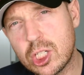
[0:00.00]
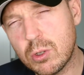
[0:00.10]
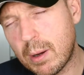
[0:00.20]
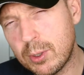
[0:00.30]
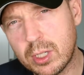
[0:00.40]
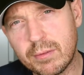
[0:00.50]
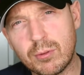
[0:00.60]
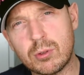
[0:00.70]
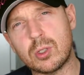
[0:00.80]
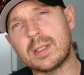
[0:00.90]
shoe I'm looking
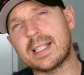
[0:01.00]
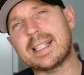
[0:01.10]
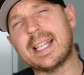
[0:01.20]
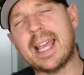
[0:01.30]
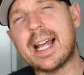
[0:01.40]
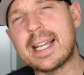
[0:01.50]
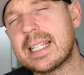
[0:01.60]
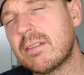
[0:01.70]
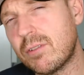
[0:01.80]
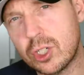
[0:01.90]
forward to is the ten
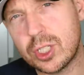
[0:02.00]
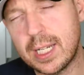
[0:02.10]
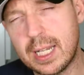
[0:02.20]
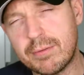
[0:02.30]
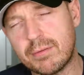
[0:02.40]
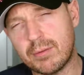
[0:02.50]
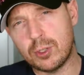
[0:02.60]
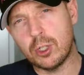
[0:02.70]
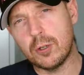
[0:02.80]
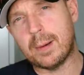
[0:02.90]
eighty version eleven
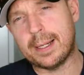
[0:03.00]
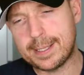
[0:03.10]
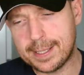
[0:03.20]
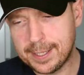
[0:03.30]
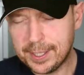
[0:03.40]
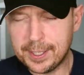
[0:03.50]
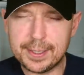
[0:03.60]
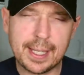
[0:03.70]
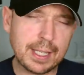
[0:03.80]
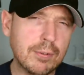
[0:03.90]
from New Balance.
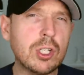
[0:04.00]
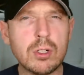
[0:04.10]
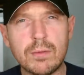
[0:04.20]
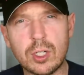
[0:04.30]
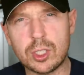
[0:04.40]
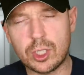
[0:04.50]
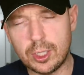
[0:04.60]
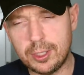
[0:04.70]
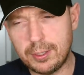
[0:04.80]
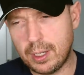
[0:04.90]
Now, the original
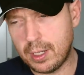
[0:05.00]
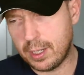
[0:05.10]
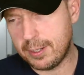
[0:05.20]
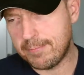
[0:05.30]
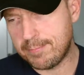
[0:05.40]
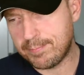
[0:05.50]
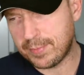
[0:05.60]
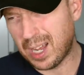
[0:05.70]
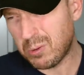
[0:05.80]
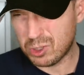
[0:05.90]
version, um,
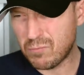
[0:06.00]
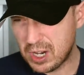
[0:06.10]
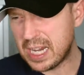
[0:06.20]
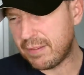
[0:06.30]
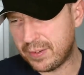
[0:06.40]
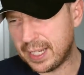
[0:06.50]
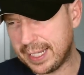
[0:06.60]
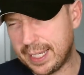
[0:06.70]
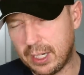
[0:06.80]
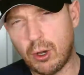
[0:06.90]
I wasn't really
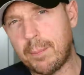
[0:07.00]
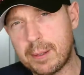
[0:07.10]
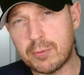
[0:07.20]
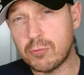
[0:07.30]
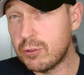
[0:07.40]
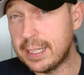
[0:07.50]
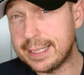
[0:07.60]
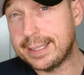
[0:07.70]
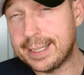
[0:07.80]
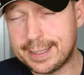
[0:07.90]
feeling it. A lot of people
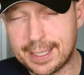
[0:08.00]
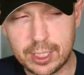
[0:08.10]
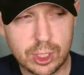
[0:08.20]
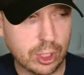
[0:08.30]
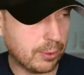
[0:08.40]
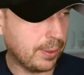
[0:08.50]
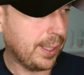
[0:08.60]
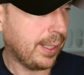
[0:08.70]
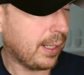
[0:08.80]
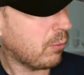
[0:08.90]
really dig that shoe,
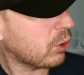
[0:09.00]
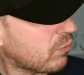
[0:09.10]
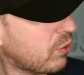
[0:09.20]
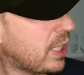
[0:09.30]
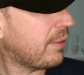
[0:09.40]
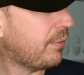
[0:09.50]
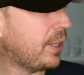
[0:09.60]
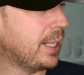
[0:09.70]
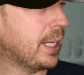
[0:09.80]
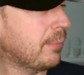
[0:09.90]
and I wasn't really
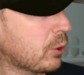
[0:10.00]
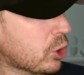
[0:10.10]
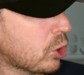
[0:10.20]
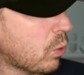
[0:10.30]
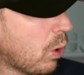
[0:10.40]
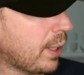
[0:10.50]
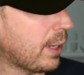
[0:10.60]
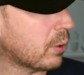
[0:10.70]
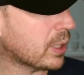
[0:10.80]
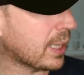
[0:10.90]
feeling it, and I'm not sure why
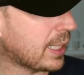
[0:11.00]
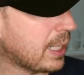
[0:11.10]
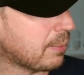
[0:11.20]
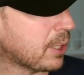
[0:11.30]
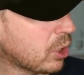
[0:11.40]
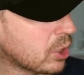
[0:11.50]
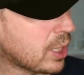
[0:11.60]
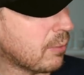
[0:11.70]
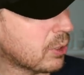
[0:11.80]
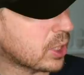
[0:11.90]
that was. And I think because
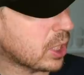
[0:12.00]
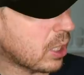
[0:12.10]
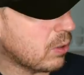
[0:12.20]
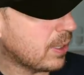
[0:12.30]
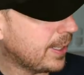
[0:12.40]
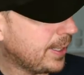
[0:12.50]
I was so